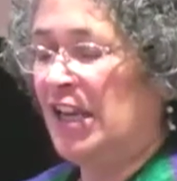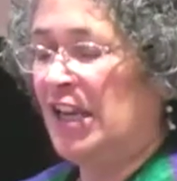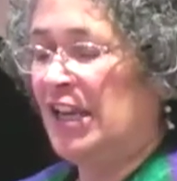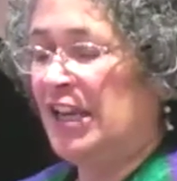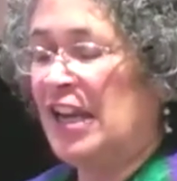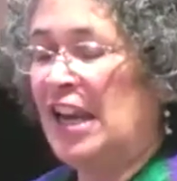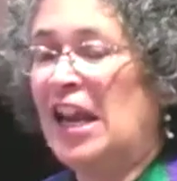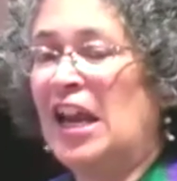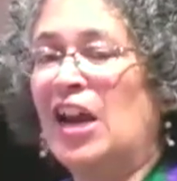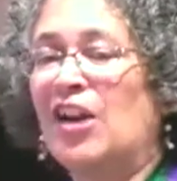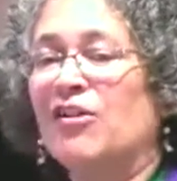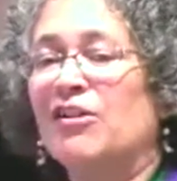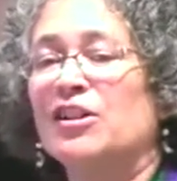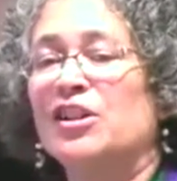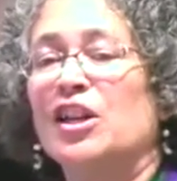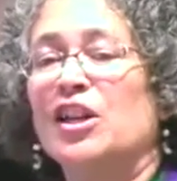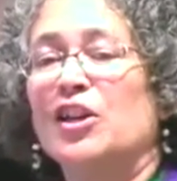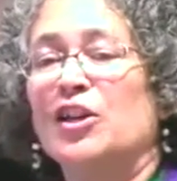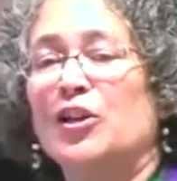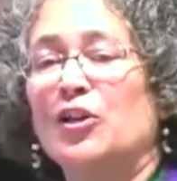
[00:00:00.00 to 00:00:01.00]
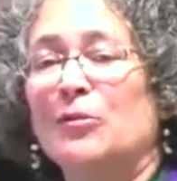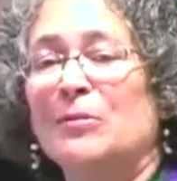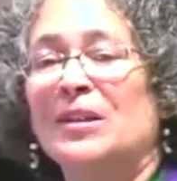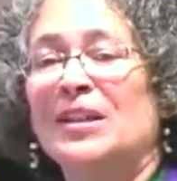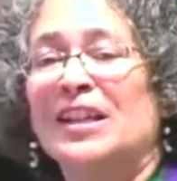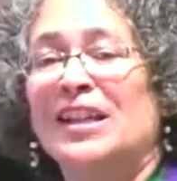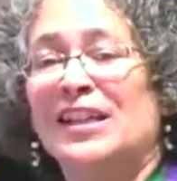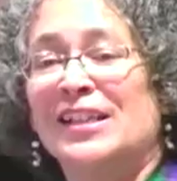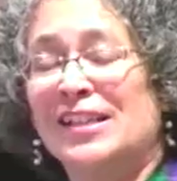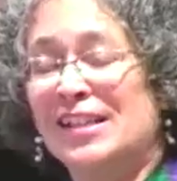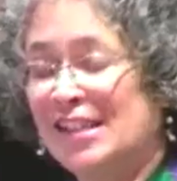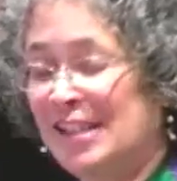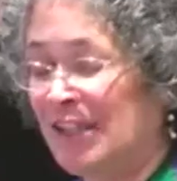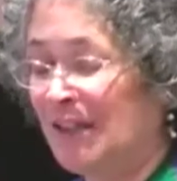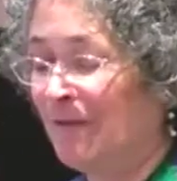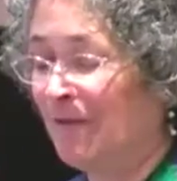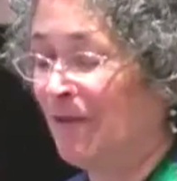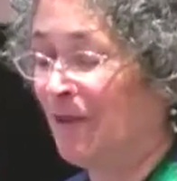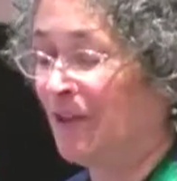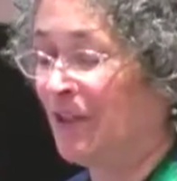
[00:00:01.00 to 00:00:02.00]
Inherent human
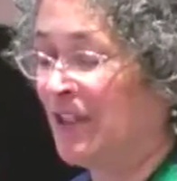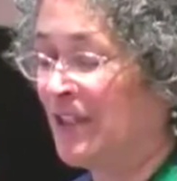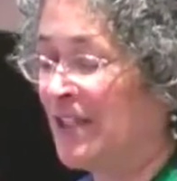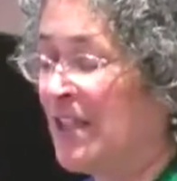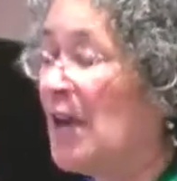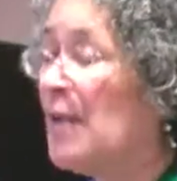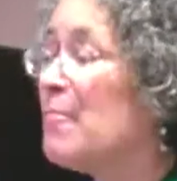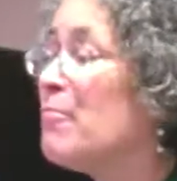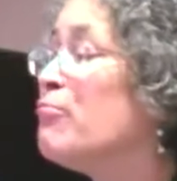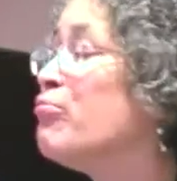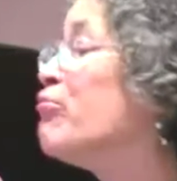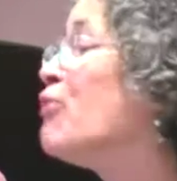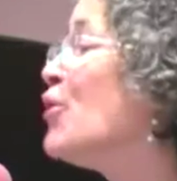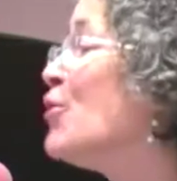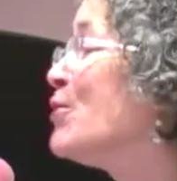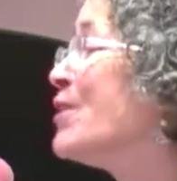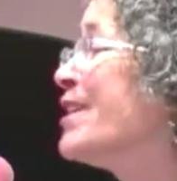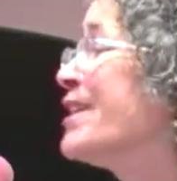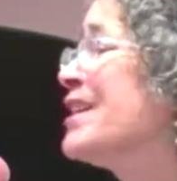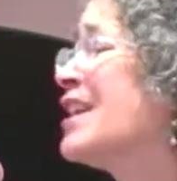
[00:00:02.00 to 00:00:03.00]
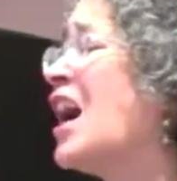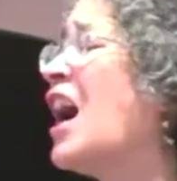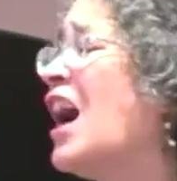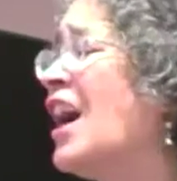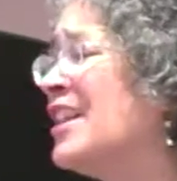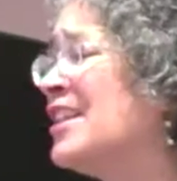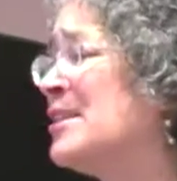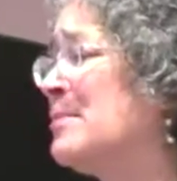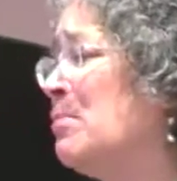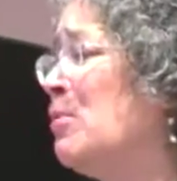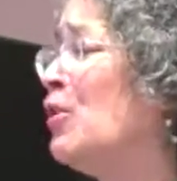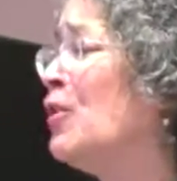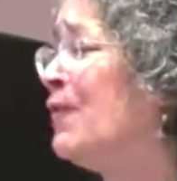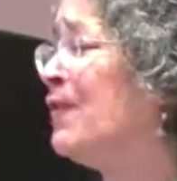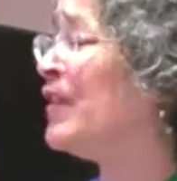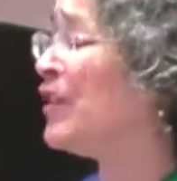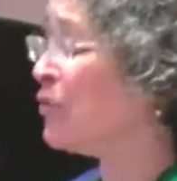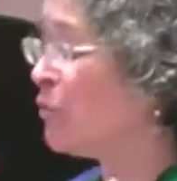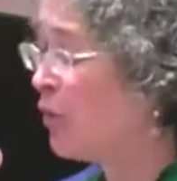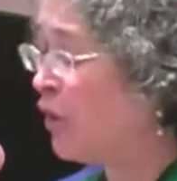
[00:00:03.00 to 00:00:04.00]
sinfulness broke God's
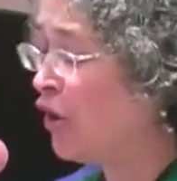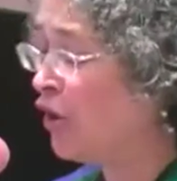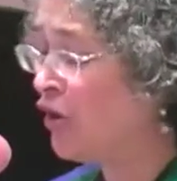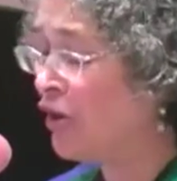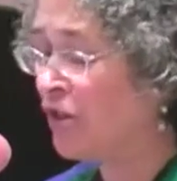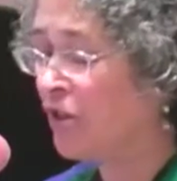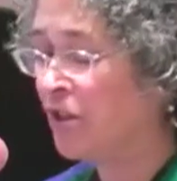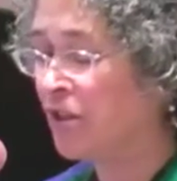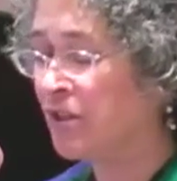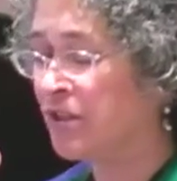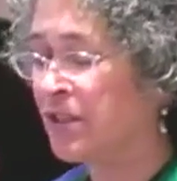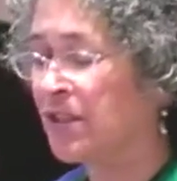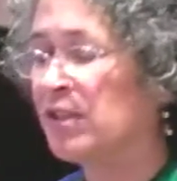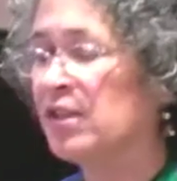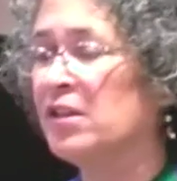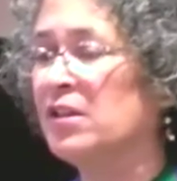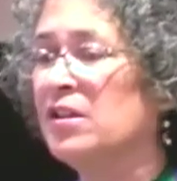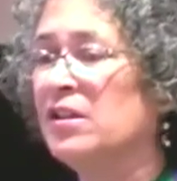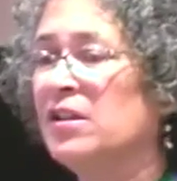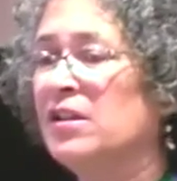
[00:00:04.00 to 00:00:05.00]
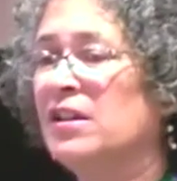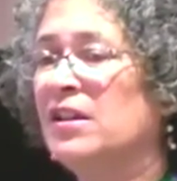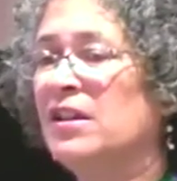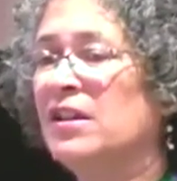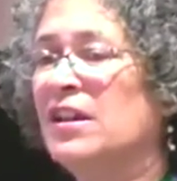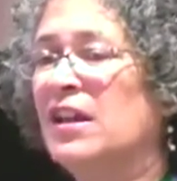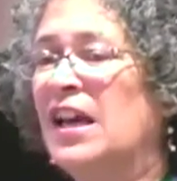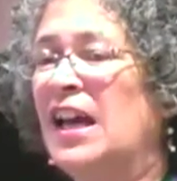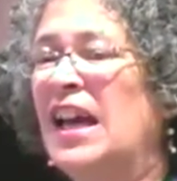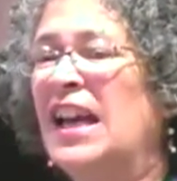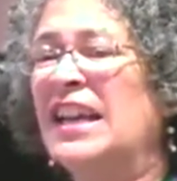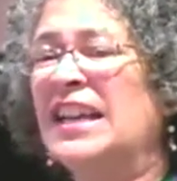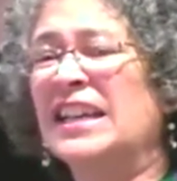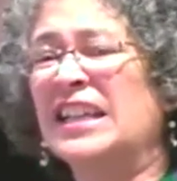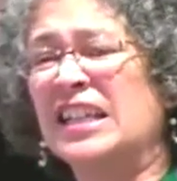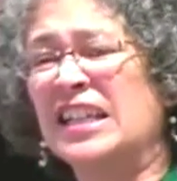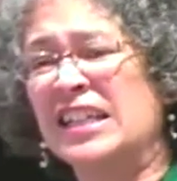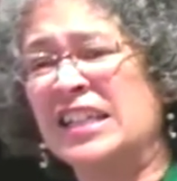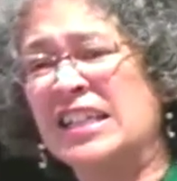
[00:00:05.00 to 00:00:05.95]
perfect world, and it